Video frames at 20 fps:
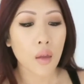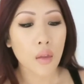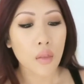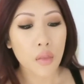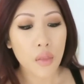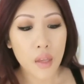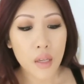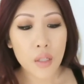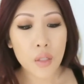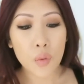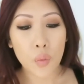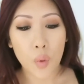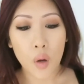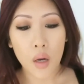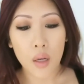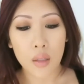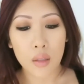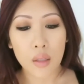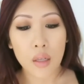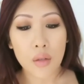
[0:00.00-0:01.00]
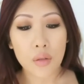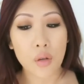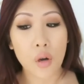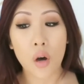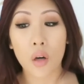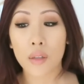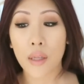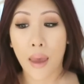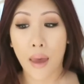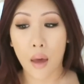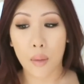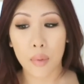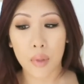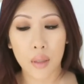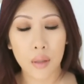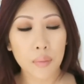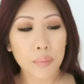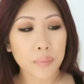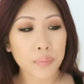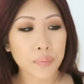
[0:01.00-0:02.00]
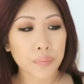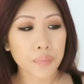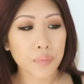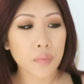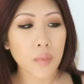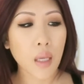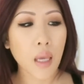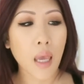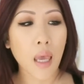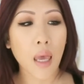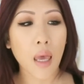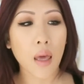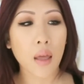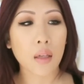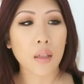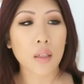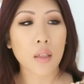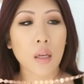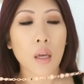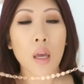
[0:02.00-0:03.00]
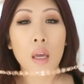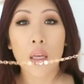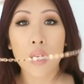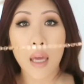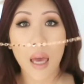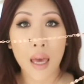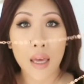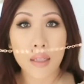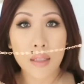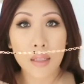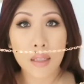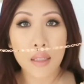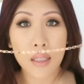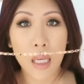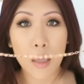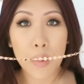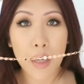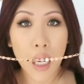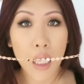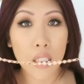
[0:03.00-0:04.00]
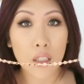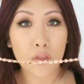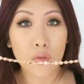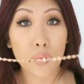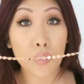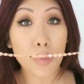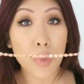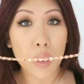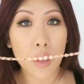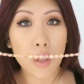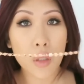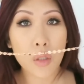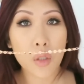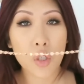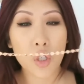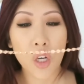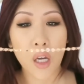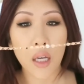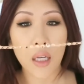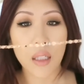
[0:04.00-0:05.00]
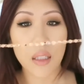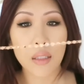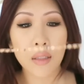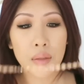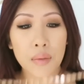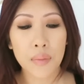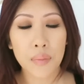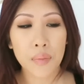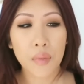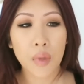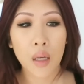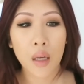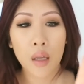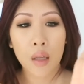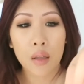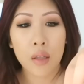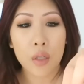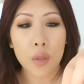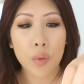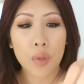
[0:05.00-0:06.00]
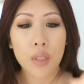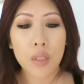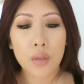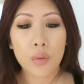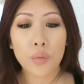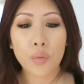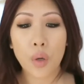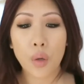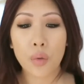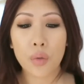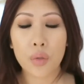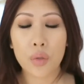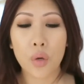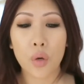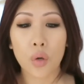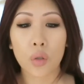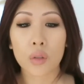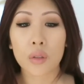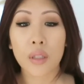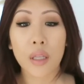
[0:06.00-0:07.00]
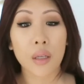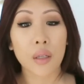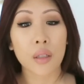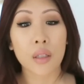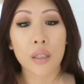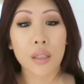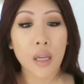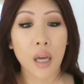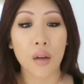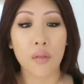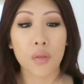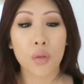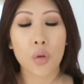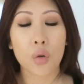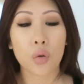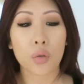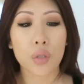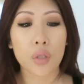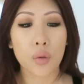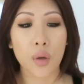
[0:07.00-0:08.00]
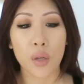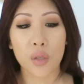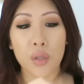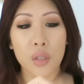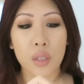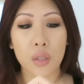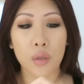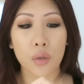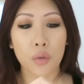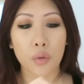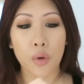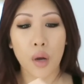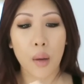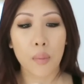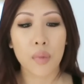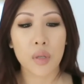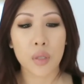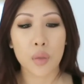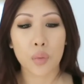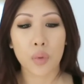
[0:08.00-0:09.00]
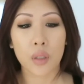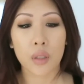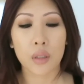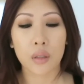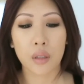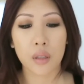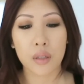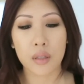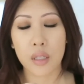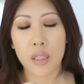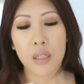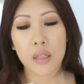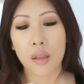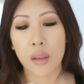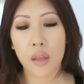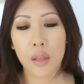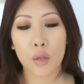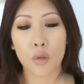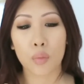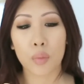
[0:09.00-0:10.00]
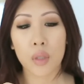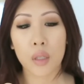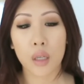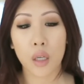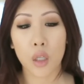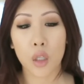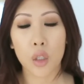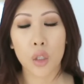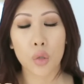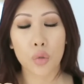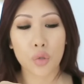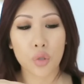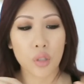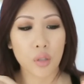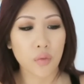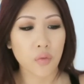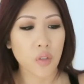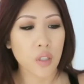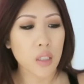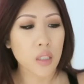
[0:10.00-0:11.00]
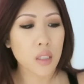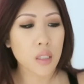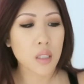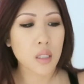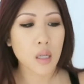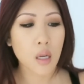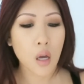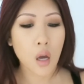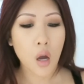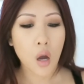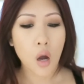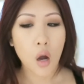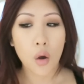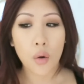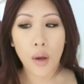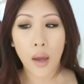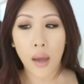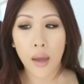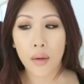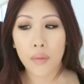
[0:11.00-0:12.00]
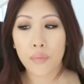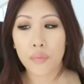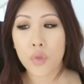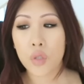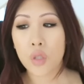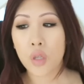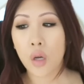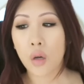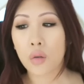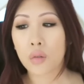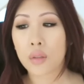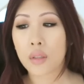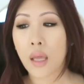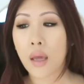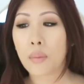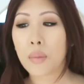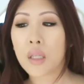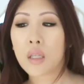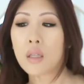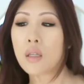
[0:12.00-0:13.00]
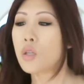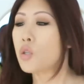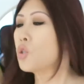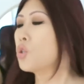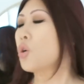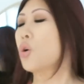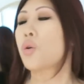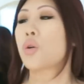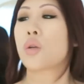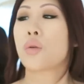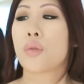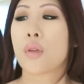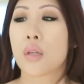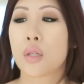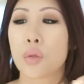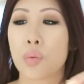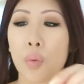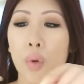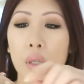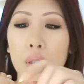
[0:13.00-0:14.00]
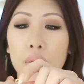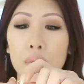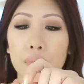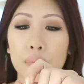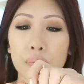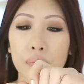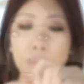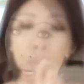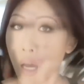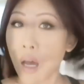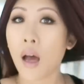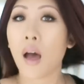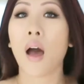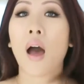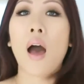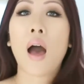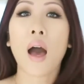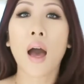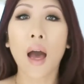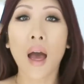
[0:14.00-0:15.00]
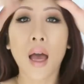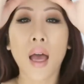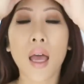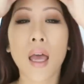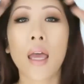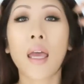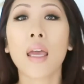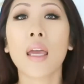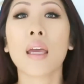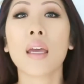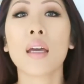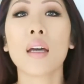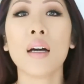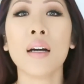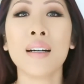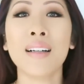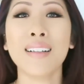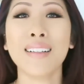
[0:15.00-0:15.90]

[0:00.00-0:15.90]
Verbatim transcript: This one is called Abby, and it has the same kind of mirrored chain. This one's in rose gold. They didn't have the gold, so I just grabbed this one because I didn't think there would be like a huge difference. Okay, so let me show you this one. I